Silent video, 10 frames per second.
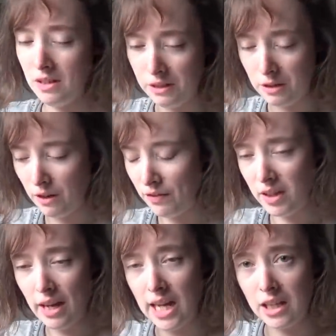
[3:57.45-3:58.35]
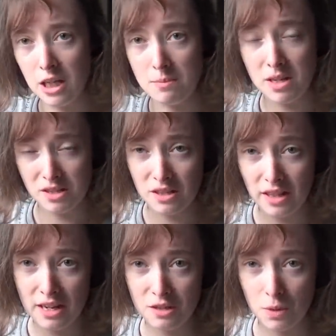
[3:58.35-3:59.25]
You know, I think Endgame is a
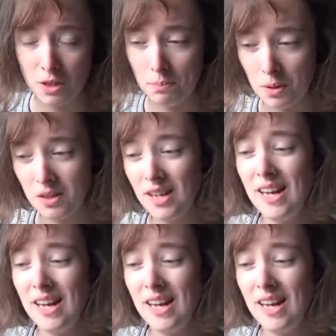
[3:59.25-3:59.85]
nice way to put it.